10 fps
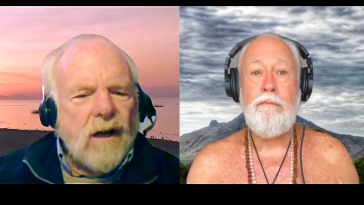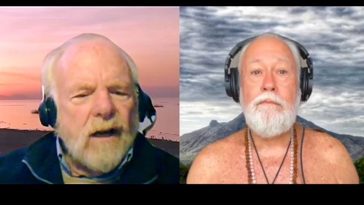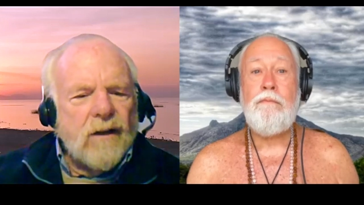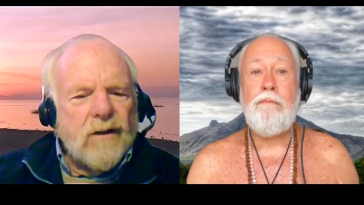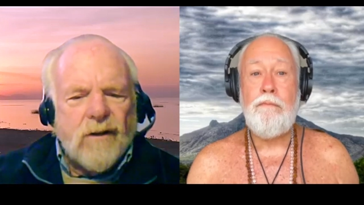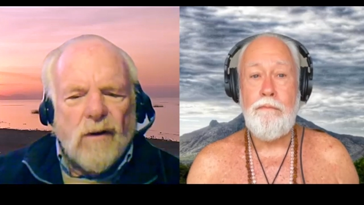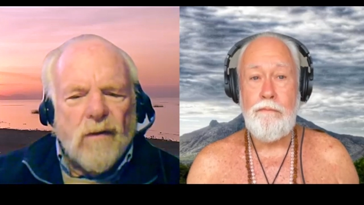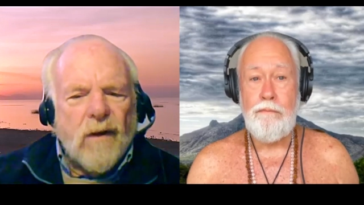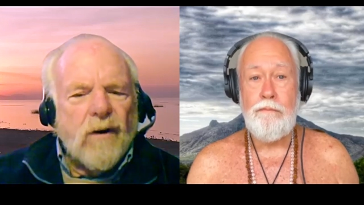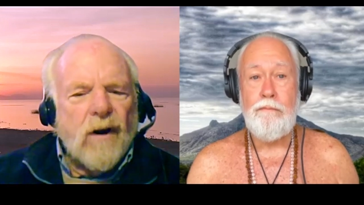Speaker 1: And mm-hmm. so
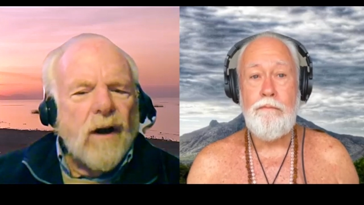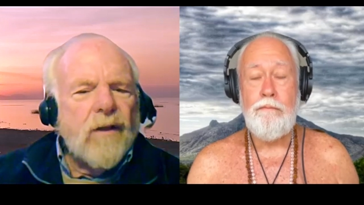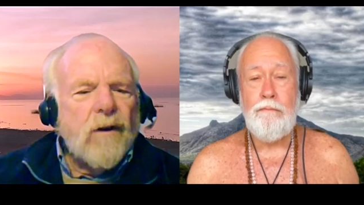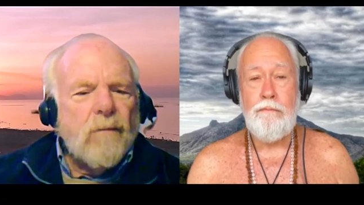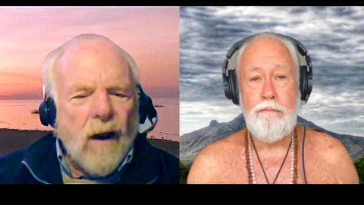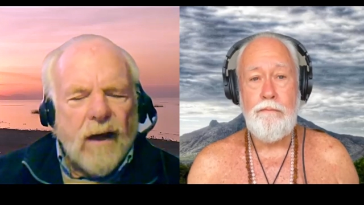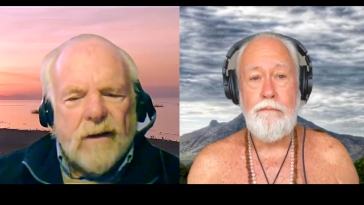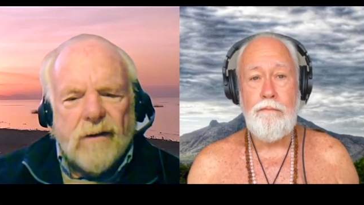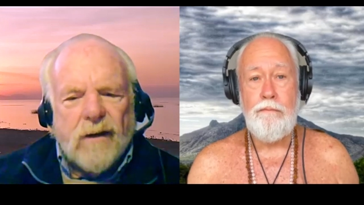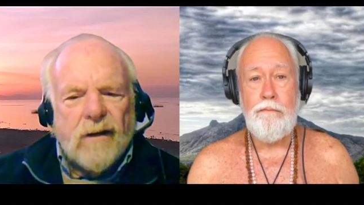there were other
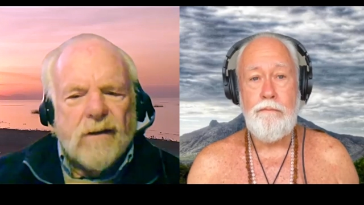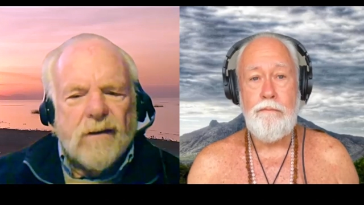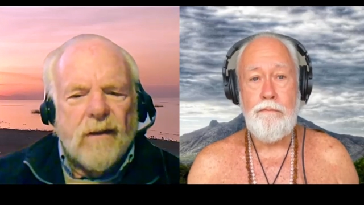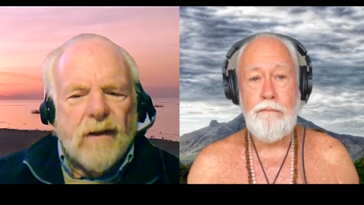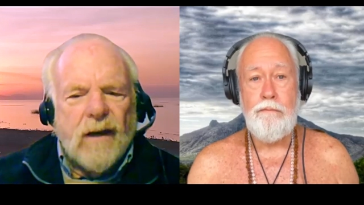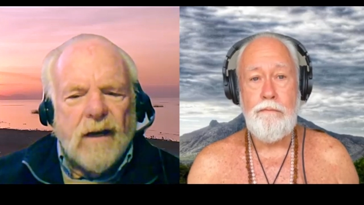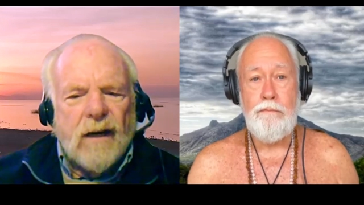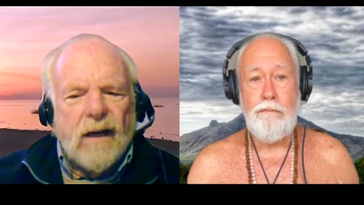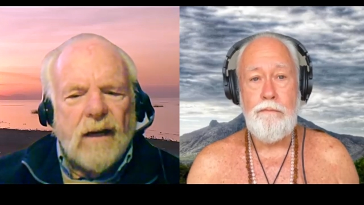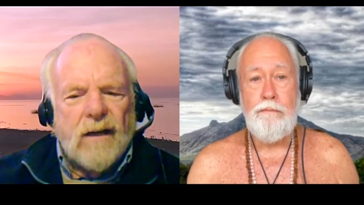places that
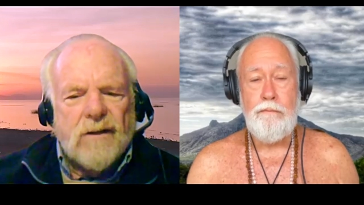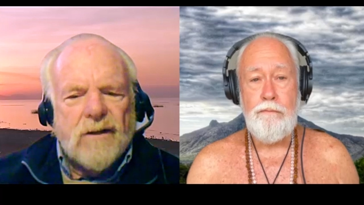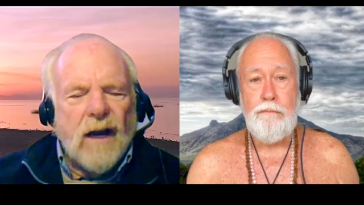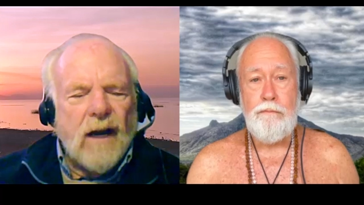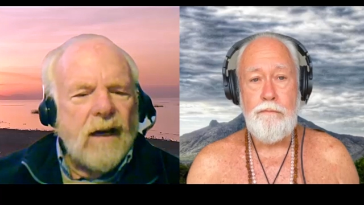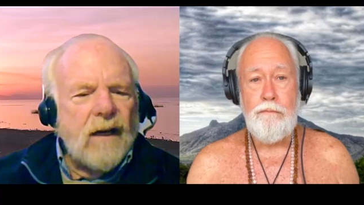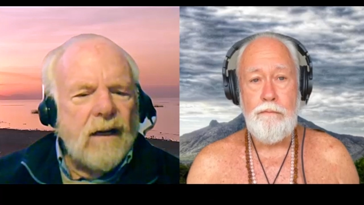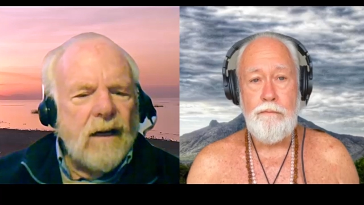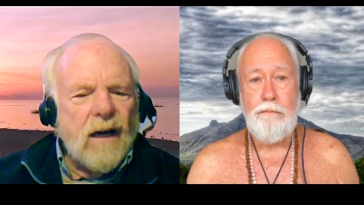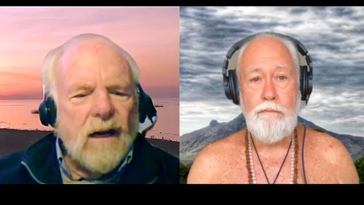he stayed
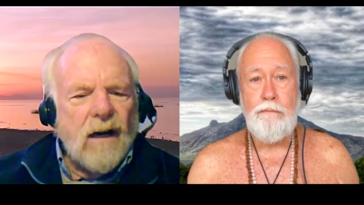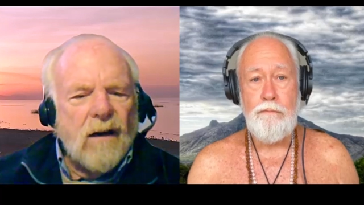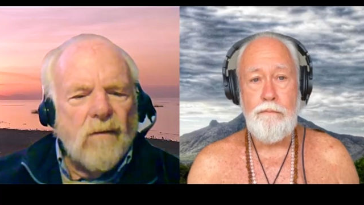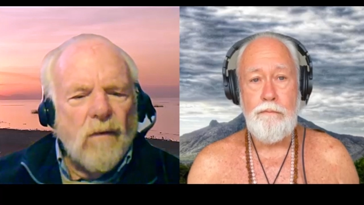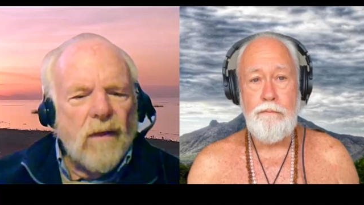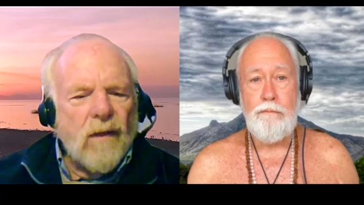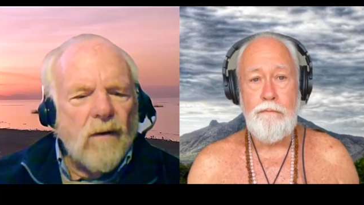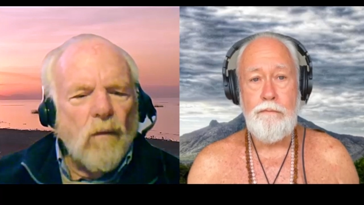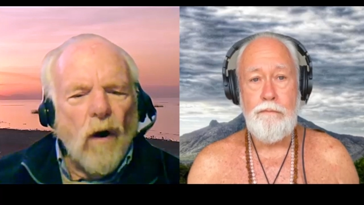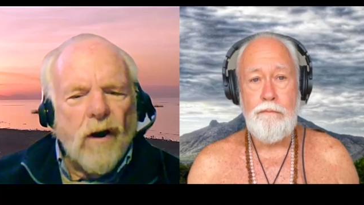uh, when the
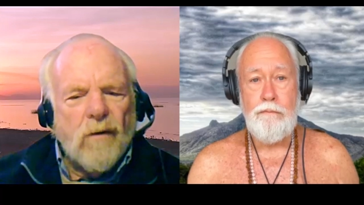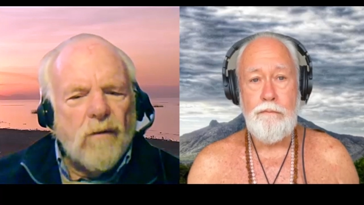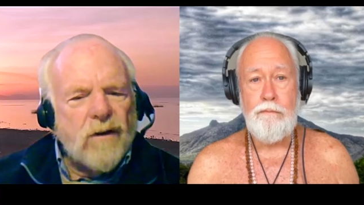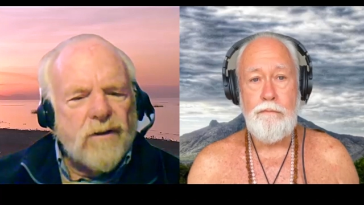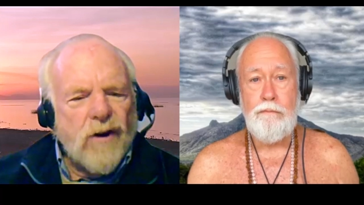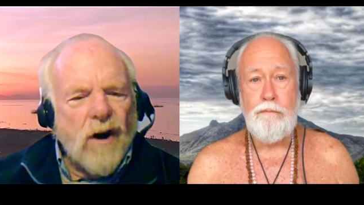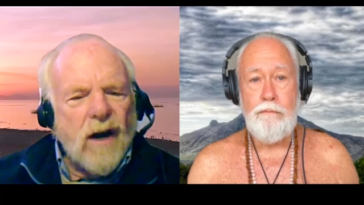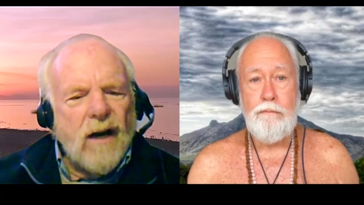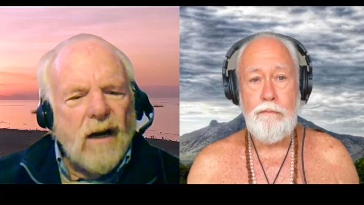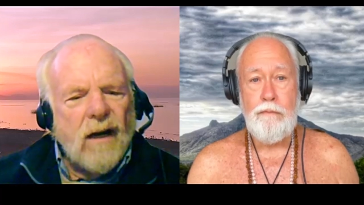water was
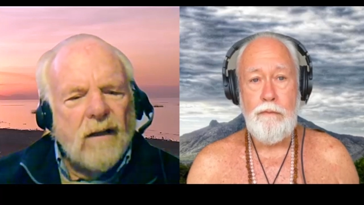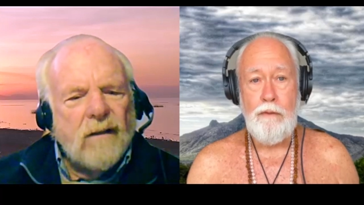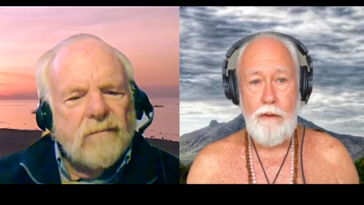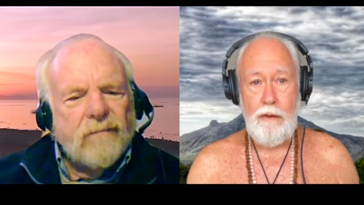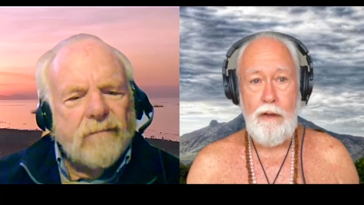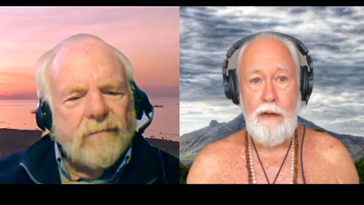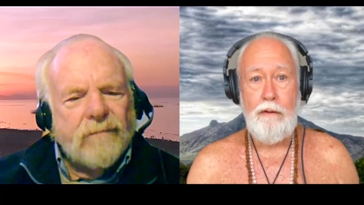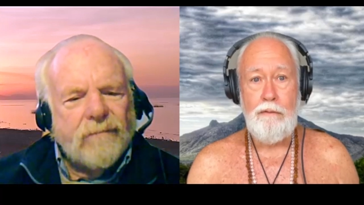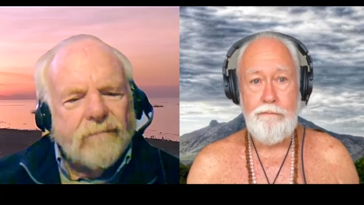dry. Wow.